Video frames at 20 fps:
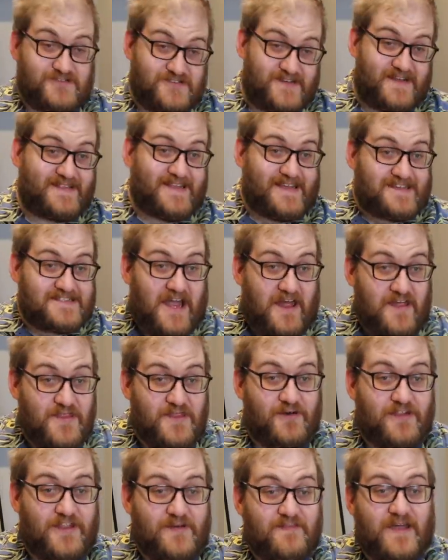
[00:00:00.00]
was reading this, I
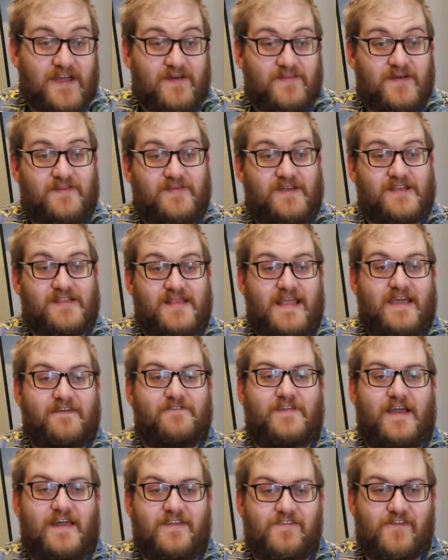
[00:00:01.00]
thought the bit about it being
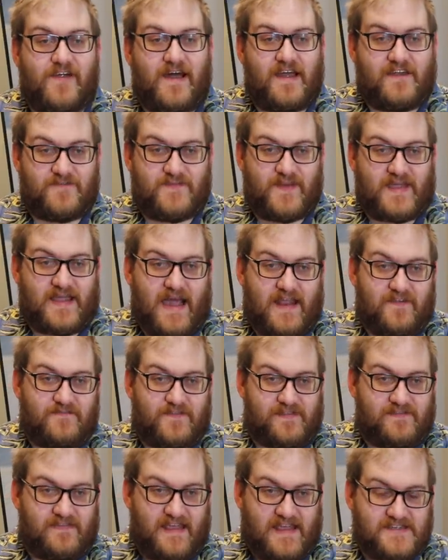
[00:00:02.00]
left-hand drive being
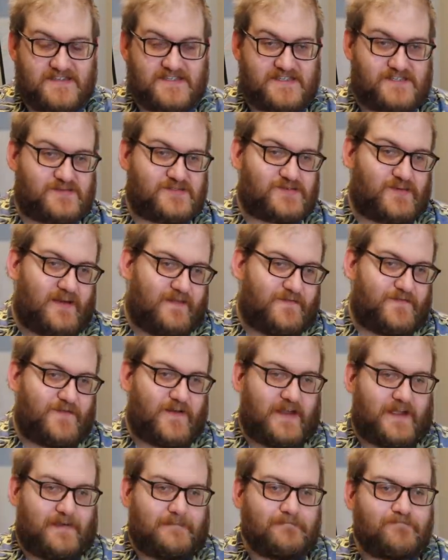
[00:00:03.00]
advantageous was quite
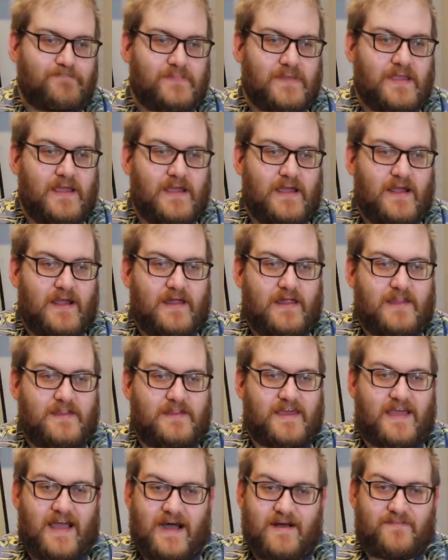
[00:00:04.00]
funny.
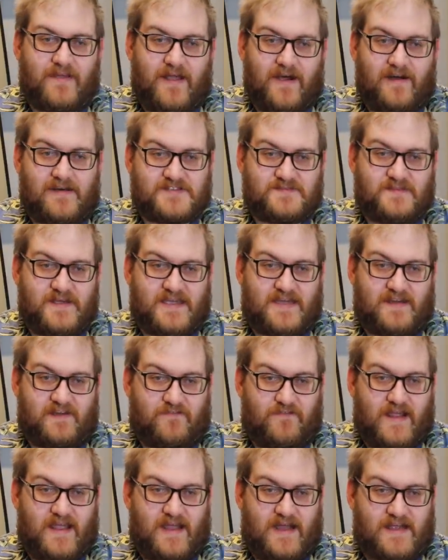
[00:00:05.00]
They can't be arsed making it
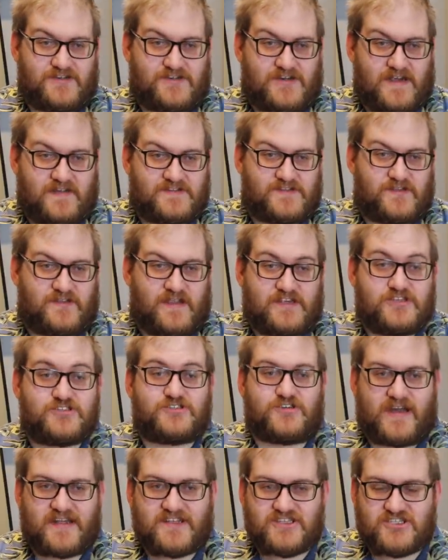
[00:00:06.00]
right-hand drive, so let's
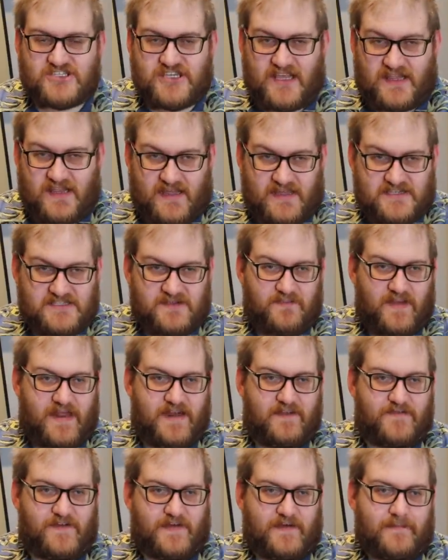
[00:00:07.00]
try and sell it as a
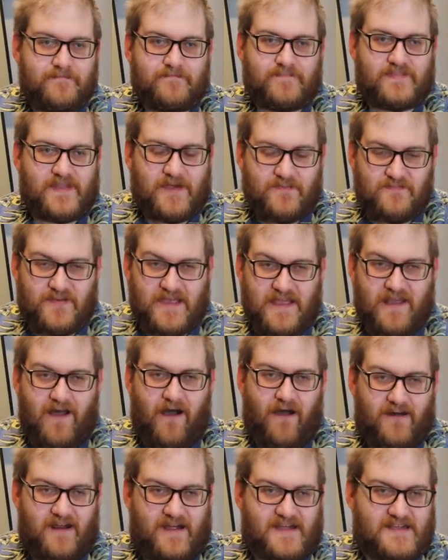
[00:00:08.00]
benefit.
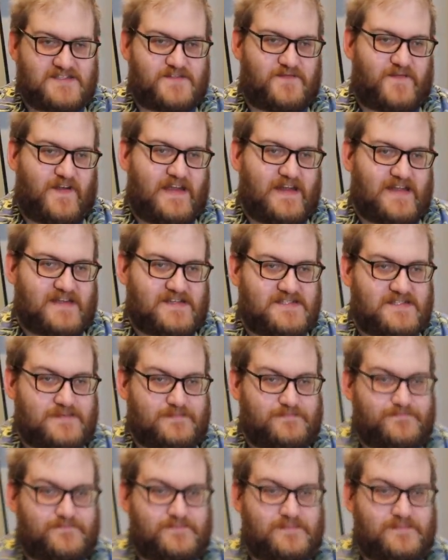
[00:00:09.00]
PR at its finest.